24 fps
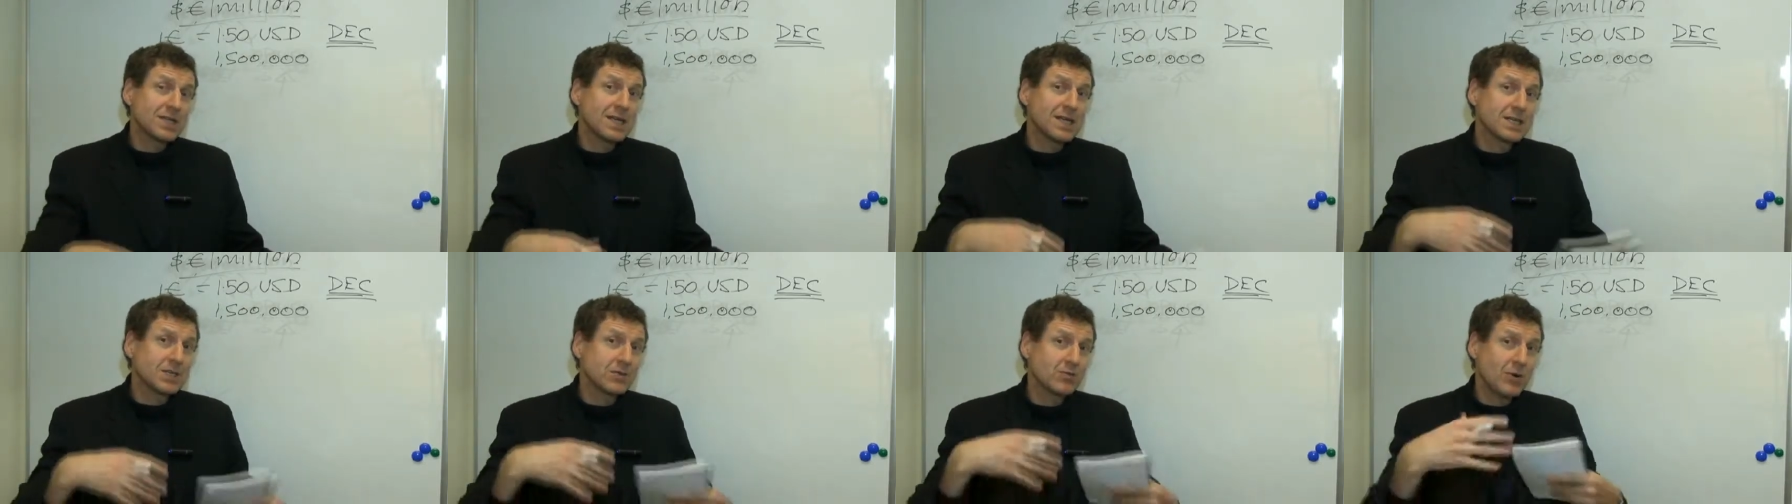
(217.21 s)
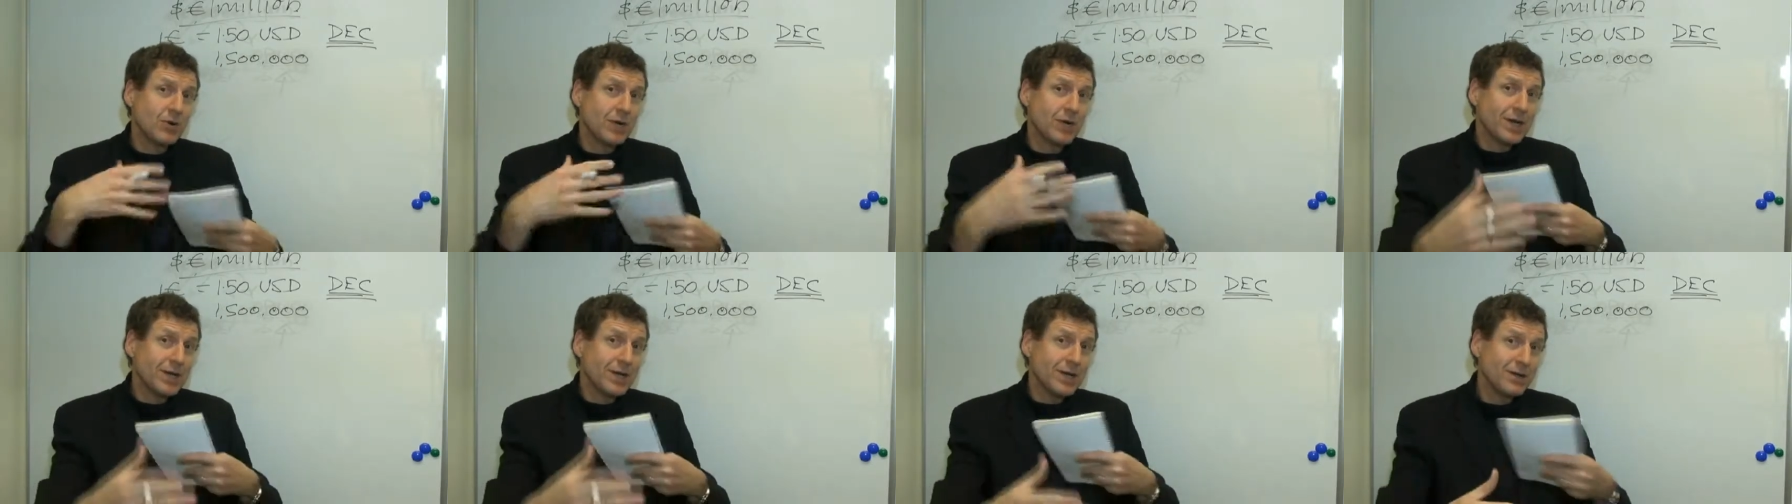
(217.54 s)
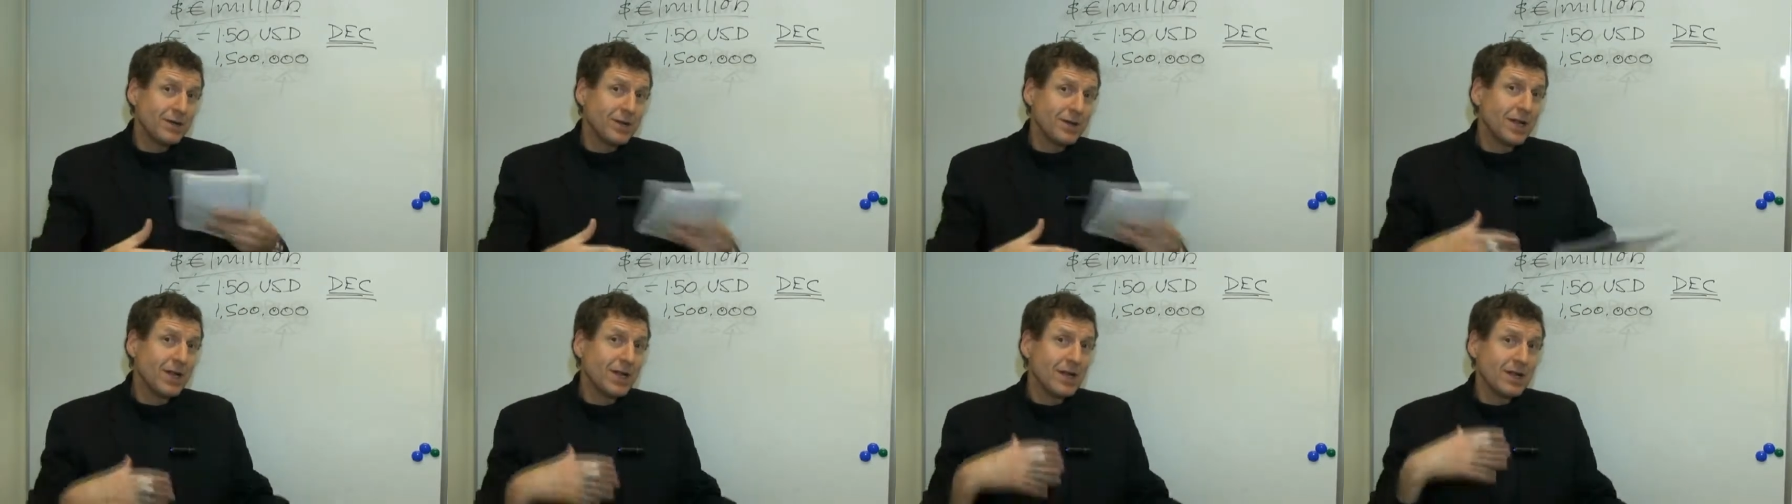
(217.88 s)
That's
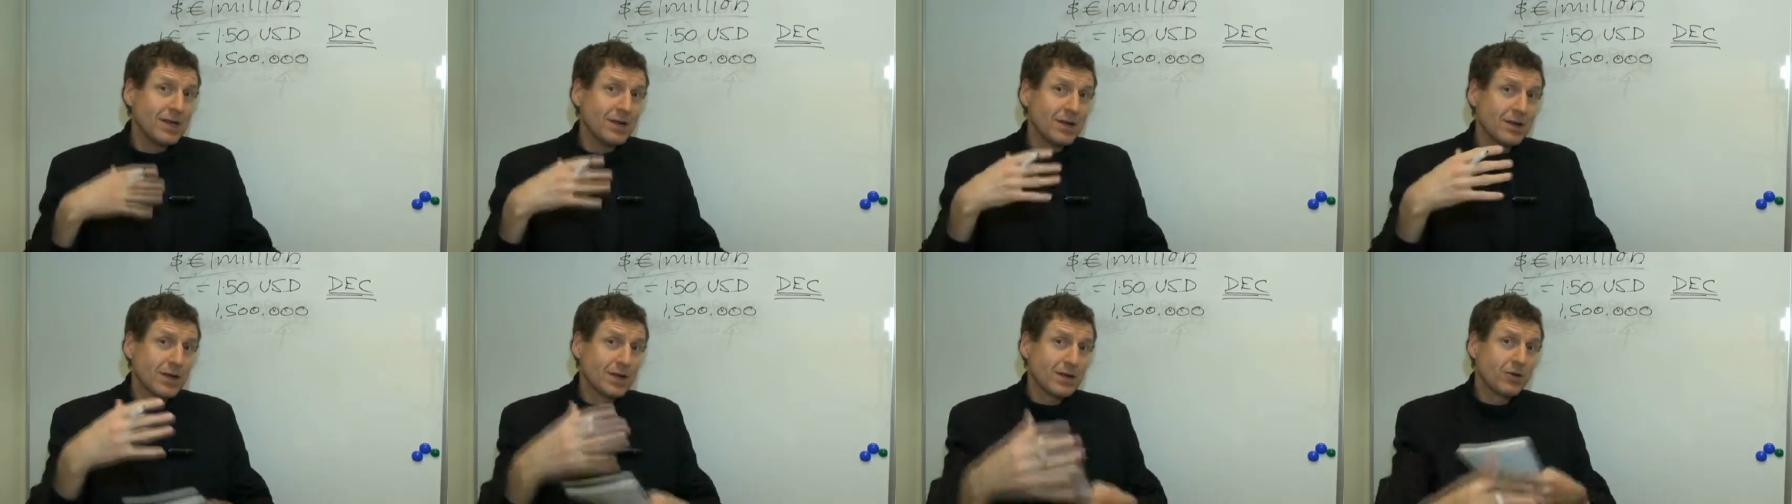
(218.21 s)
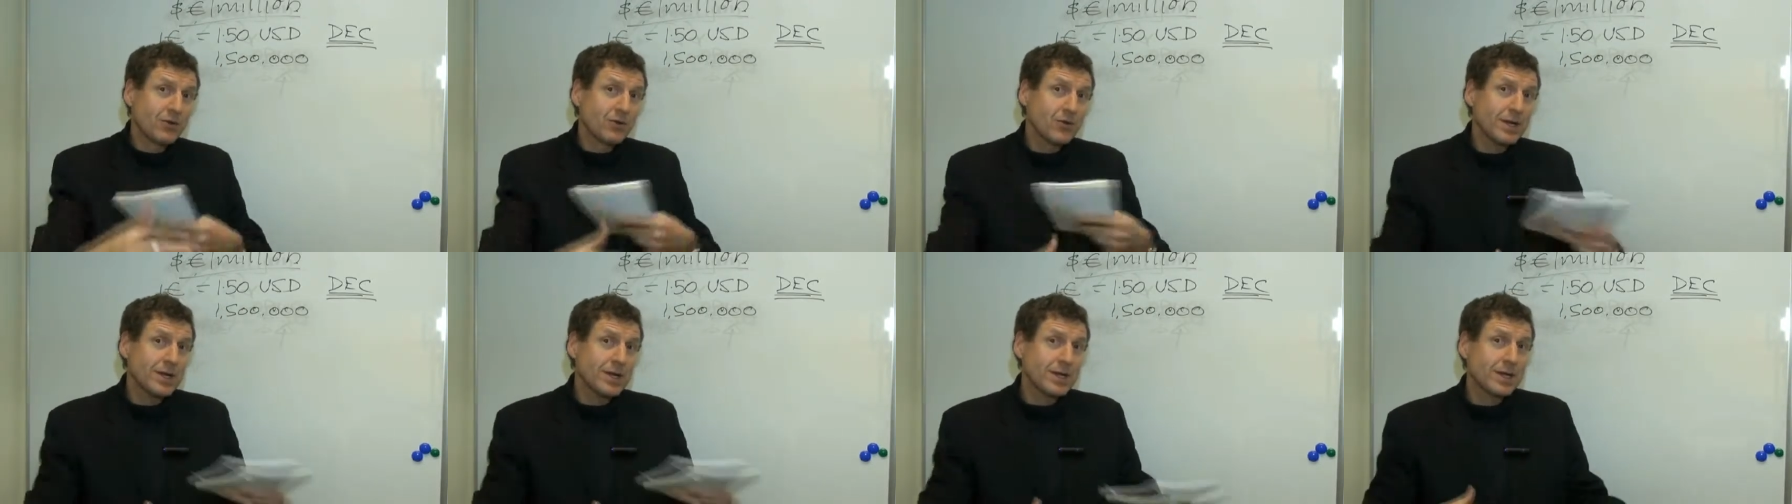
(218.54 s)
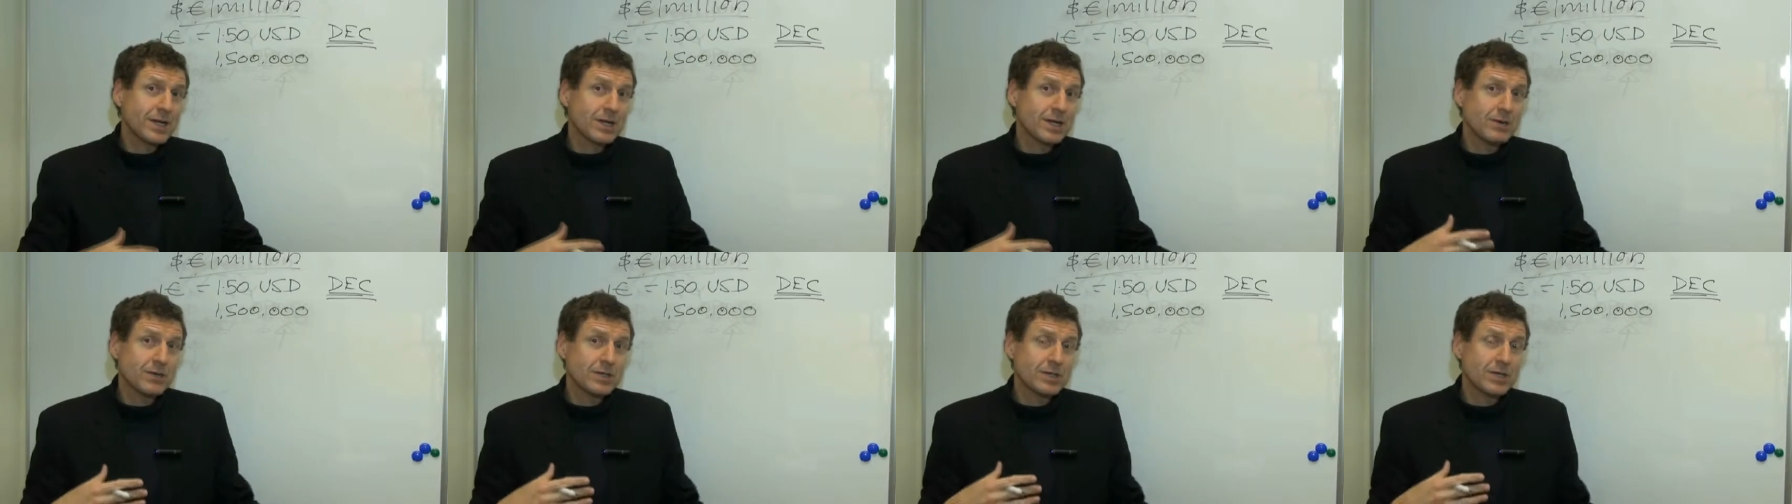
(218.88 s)
why a lot of
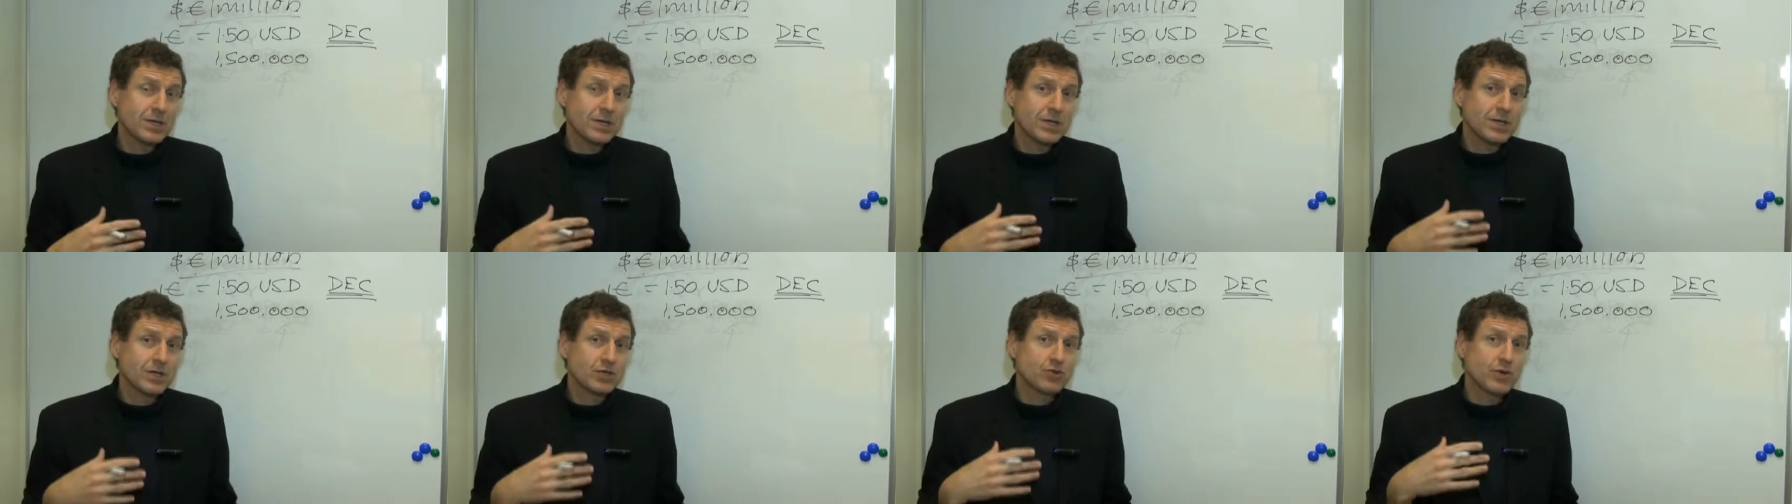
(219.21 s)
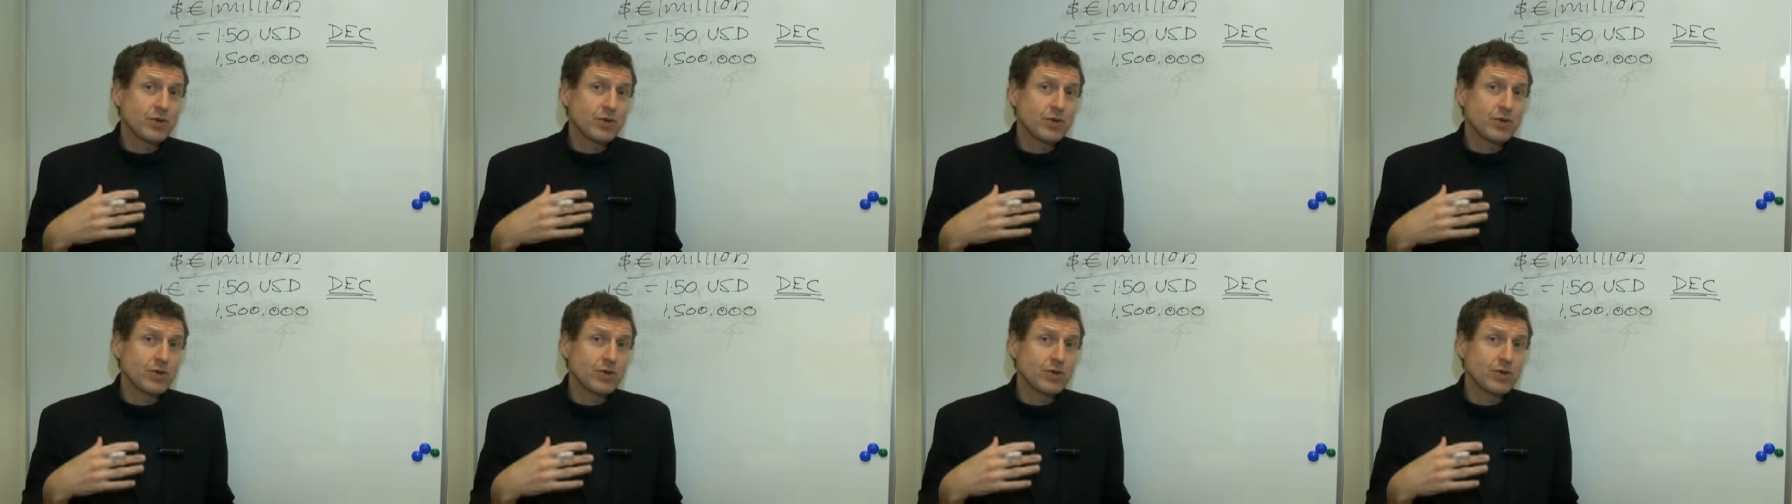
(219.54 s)
credit goes on.